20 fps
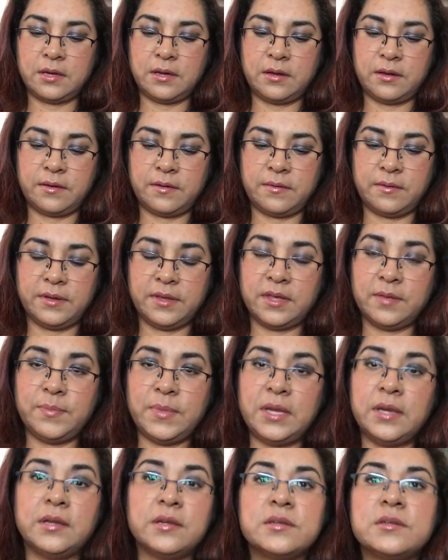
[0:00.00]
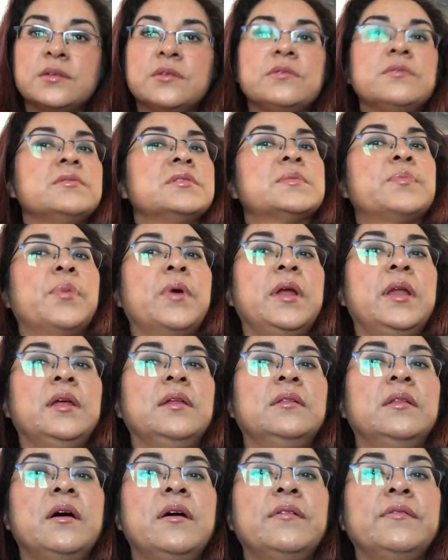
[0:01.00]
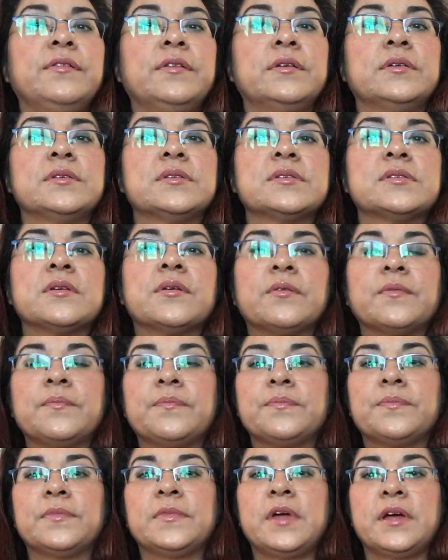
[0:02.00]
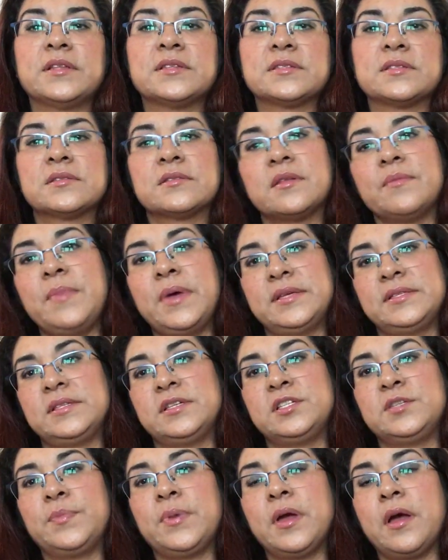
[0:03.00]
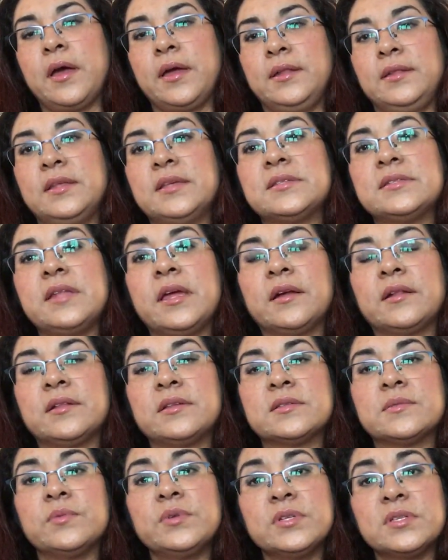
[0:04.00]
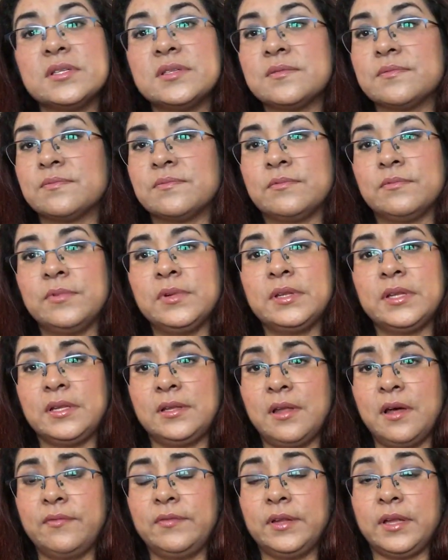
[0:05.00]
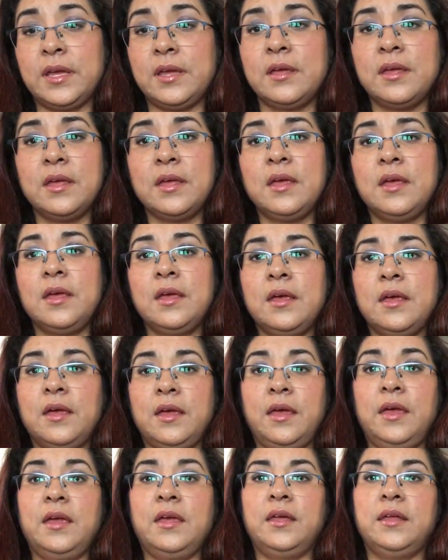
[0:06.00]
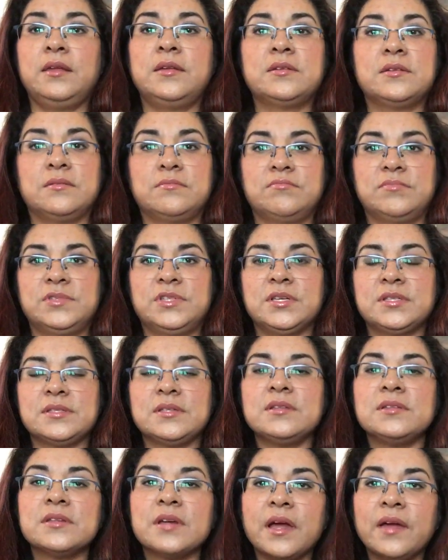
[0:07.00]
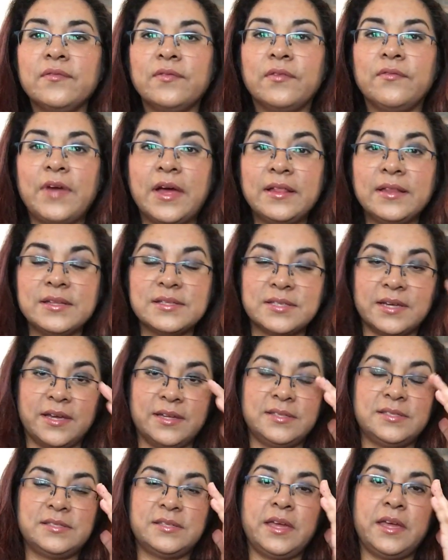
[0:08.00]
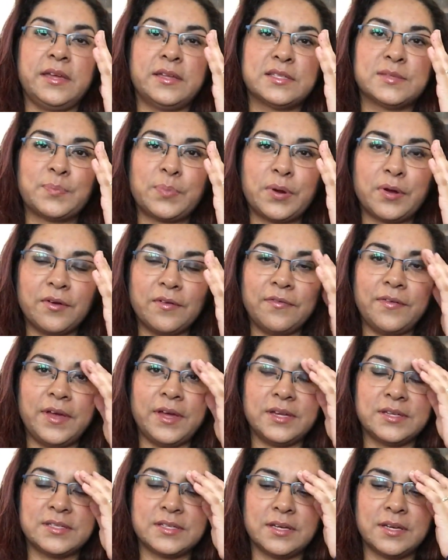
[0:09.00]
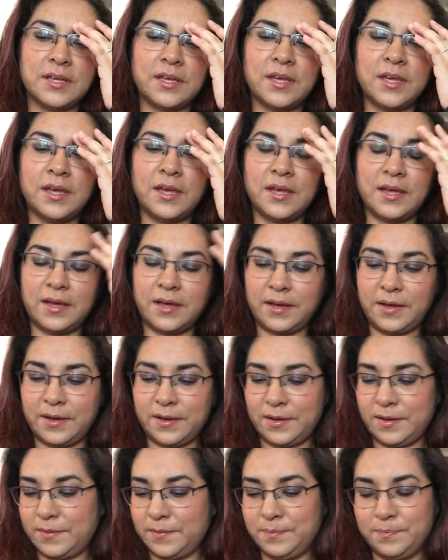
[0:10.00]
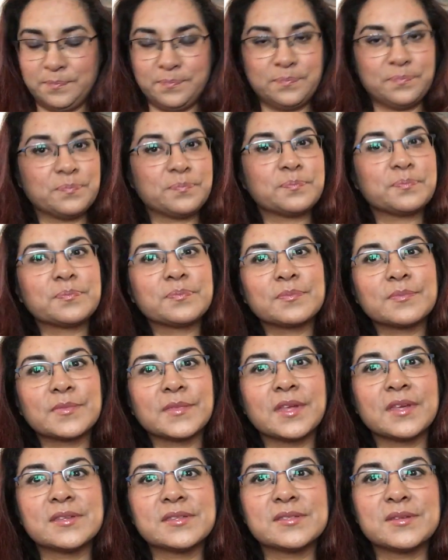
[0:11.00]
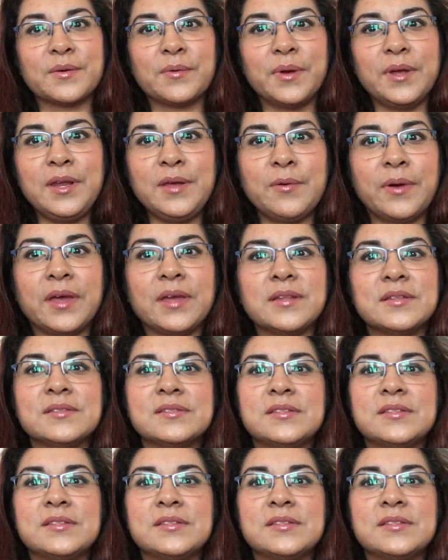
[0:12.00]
uh, committed to spreading love. So that's the message behind this necklace, which is really lovely. And just in time for Valentine's Day, it's perfect. Um, so anyway,